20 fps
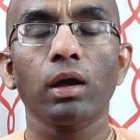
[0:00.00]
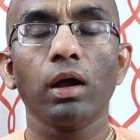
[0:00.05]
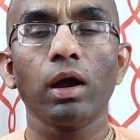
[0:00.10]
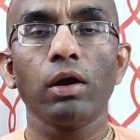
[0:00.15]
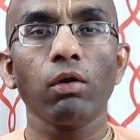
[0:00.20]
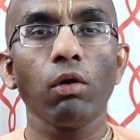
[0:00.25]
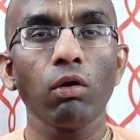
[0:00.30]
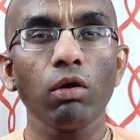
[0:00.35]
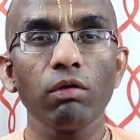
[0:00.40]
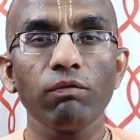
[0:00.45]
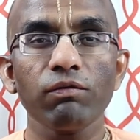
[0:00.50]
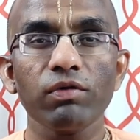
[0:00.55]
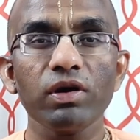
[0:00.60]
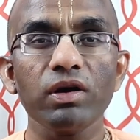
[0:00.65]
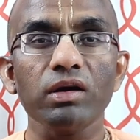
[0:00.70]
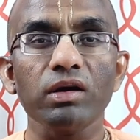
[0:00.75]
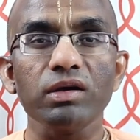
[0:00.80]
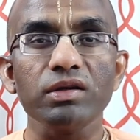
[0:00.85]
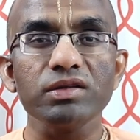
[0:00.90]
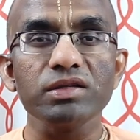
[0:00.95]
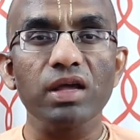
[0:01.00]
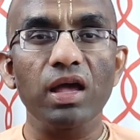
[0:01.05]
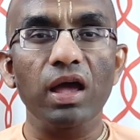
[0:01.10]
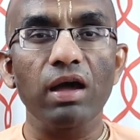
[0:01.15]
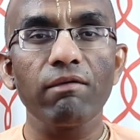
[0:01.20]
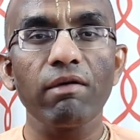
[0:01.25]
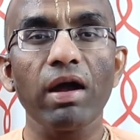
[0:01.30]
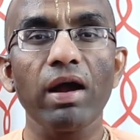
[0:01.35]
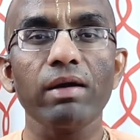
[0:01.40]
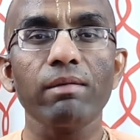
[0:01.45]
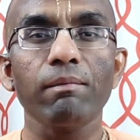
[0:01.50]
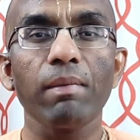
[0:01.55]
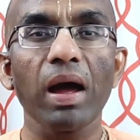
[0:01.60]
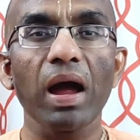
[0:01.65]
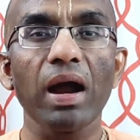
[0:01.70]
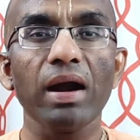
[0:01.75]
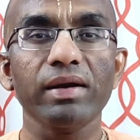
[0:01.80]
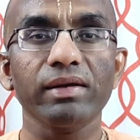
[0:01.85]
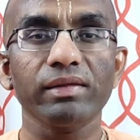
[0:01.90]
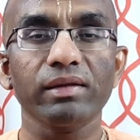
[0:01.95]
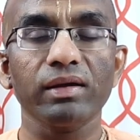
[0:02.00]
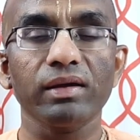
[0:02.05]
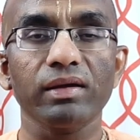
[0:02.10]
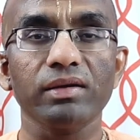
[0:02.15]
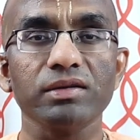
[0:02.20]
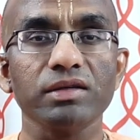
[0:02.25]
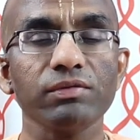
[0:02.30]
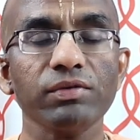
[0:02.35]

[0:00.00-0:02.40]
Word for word: and all of us have had bad things,